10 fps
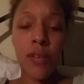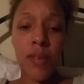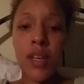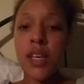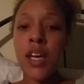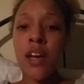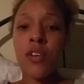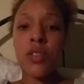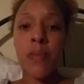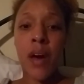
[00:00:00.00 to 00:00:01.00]
really
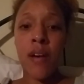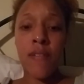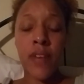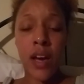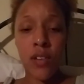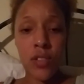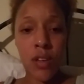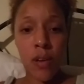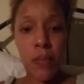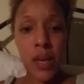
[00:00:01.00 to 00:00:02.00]
cares about and values
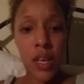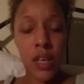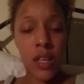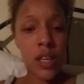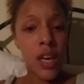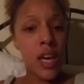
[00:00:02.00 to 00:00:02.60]
their opinion,